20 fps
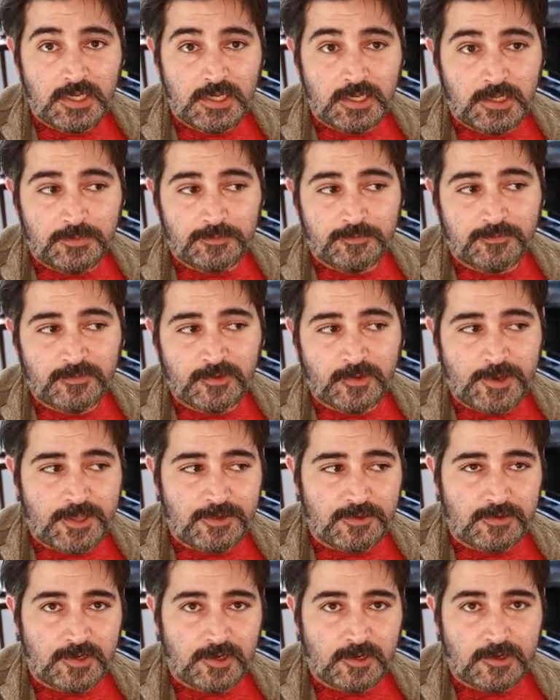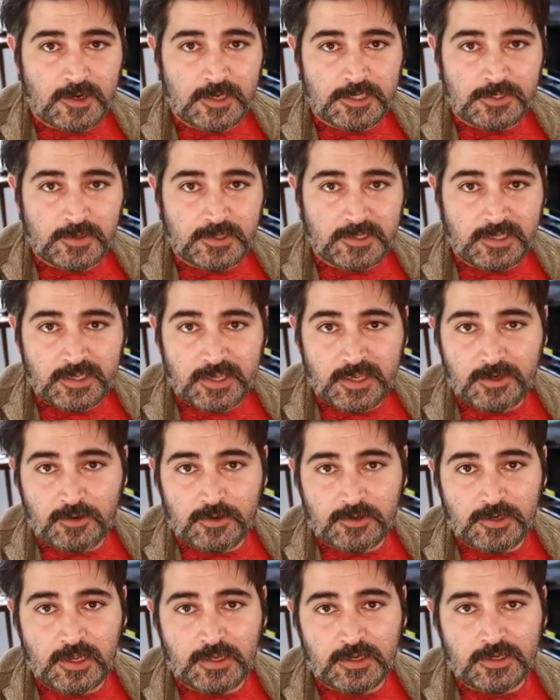from either Dark Contract with the Gate
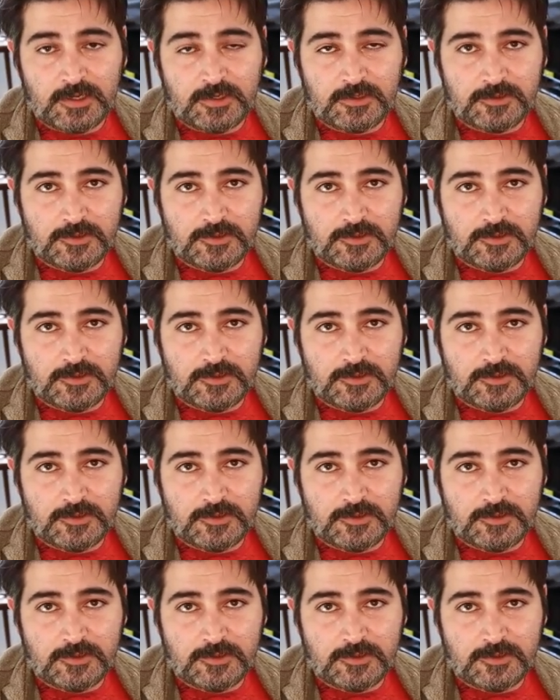or Dark